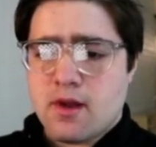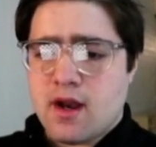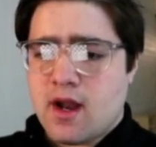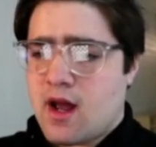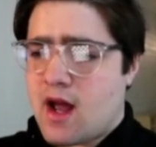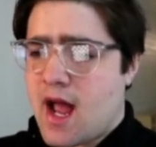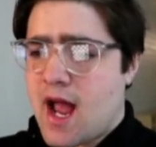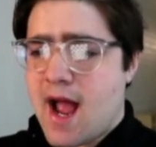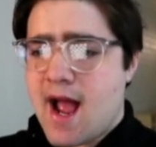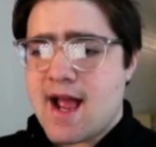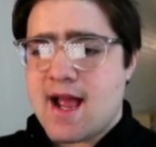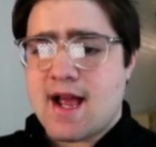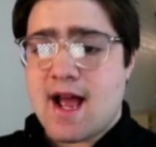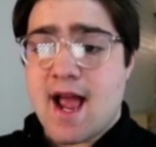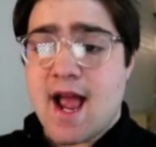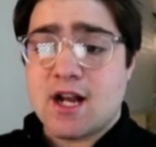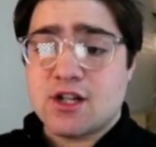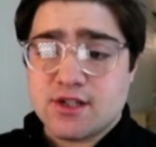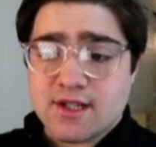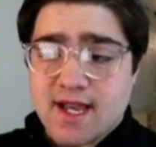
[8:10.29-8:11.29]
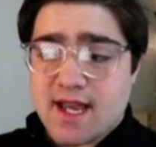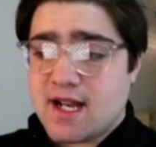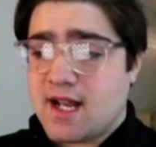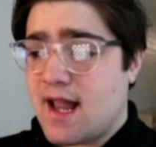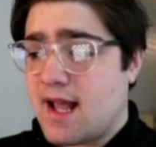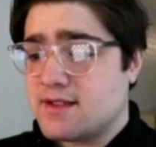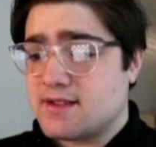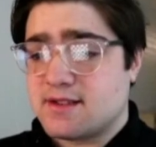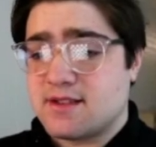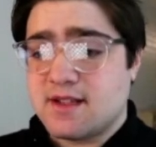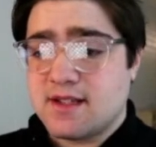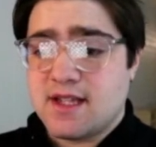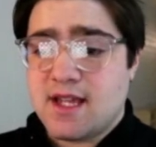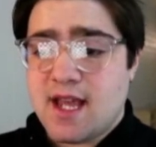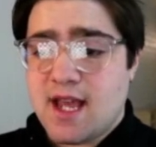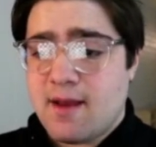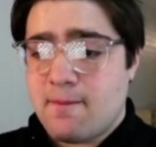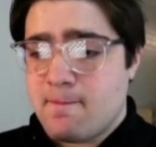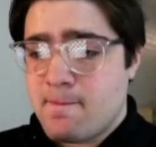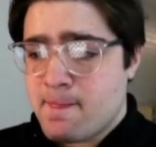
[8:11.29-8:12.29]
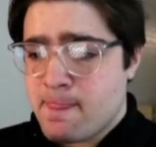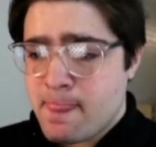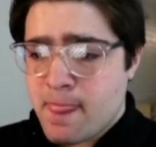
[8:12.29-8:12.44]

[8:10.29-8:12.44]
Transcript: I actually analyzed this in the game.